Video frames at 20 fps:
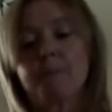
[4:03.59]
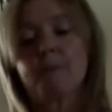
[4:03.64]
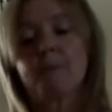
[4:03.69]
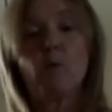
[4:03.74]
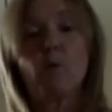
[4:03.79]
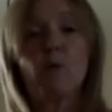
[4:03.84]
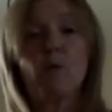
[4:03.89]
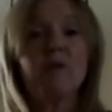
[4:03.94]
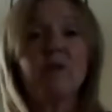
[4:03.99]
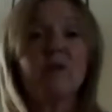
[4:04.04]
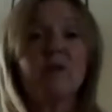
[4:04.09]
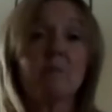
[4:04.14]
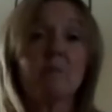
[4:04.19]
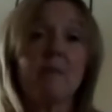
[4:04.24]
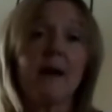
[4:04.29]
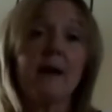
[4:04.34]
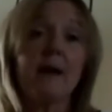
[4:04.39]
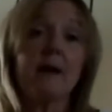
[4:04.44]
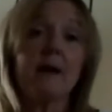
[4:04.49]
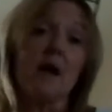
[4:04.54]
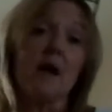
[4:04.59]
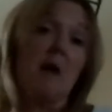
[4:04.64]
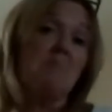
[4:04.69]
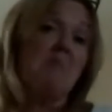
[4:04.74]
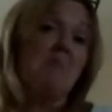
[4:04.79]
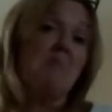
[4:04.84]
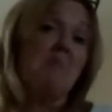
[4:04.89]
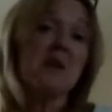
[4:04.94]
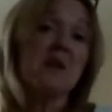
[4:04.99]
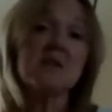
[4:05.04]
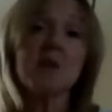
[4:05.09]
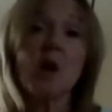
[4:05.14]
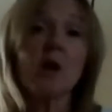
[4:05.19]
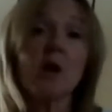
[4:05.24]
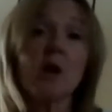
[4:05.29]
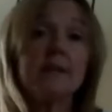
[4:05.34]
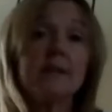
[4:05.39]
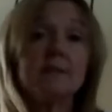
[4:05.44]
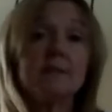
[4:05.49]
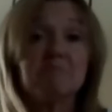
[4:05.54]
or you could make ice
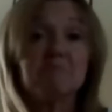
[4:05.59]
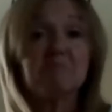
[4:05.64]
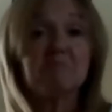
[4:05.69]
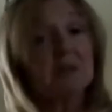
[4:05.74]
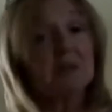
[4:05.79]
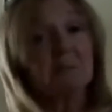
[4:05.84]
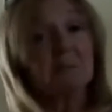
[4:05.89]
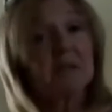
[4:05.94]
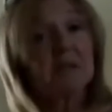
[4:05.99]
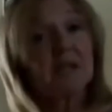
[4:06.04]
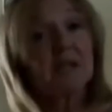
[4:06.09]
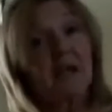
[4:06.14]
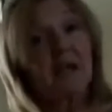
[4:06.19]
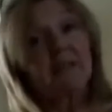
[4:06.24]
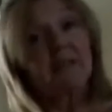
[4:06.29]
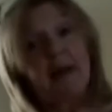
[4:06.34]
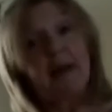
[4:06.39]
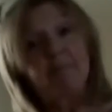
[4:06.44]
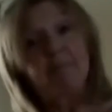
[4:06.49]
lollies, something like that,